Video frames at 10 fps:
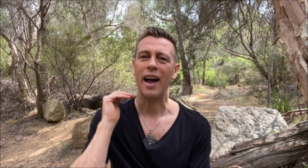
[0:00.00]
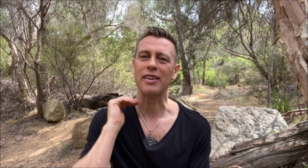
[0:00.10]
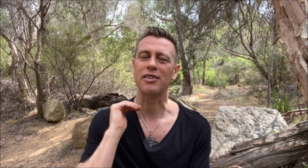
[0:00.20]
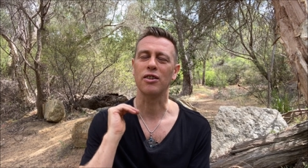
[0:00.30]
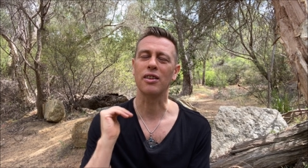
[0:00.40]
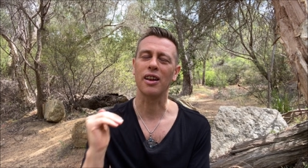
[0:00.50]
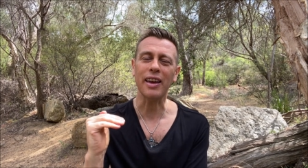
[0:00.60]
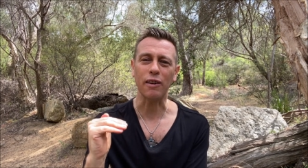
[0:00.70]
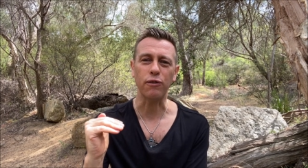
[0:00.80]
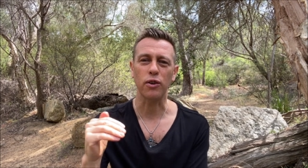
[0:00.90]
And so the
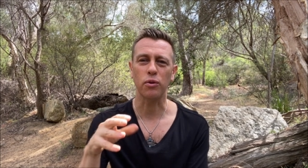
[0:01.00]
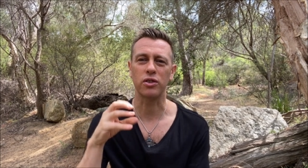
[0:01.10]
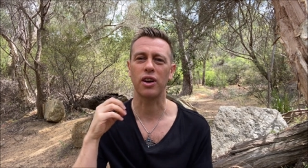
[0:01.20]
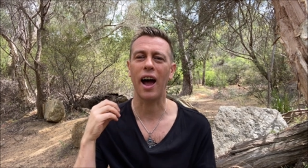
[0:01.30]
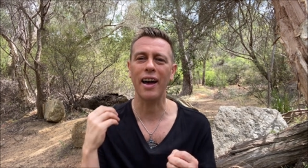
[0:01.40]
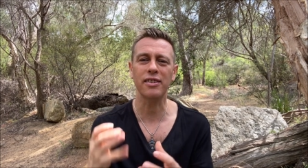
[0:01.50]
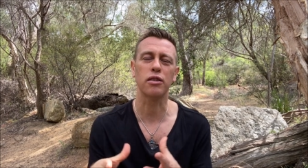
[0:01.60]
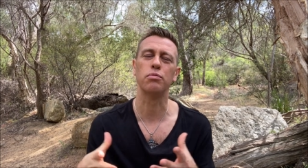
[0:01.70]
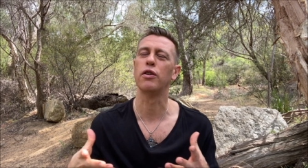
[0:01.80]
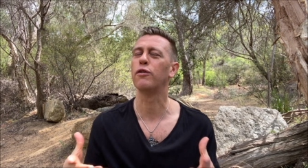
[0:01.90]
leaf, which
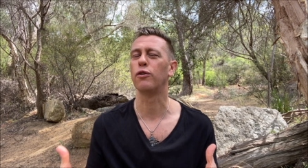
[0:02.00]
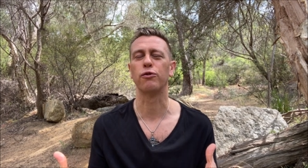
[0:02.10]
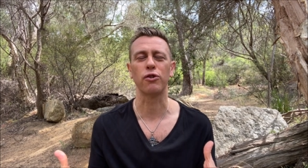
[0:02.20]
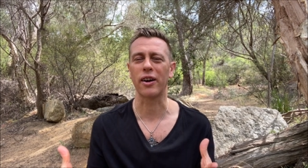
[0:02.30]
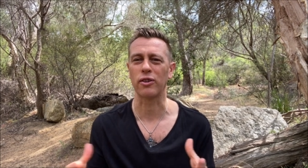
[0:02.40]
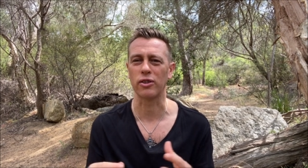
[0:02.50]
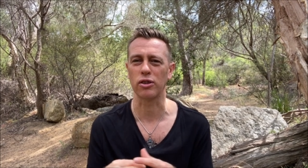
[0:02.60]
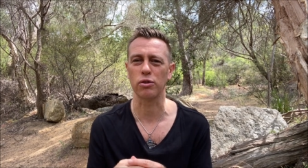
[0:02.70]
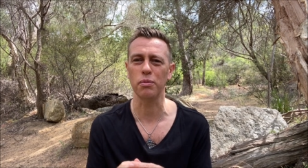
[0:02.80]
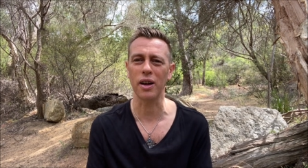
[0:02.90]
has this beautiful
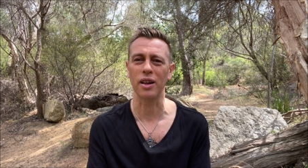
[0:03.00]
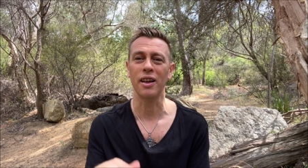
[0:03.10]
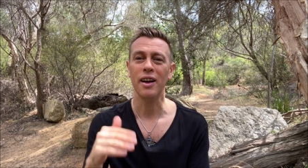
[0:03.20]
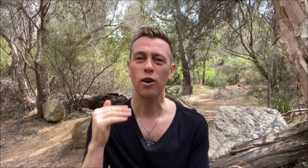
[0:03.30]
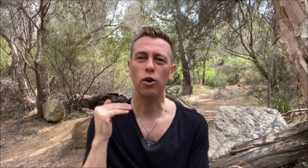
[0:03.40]
fragrant smell,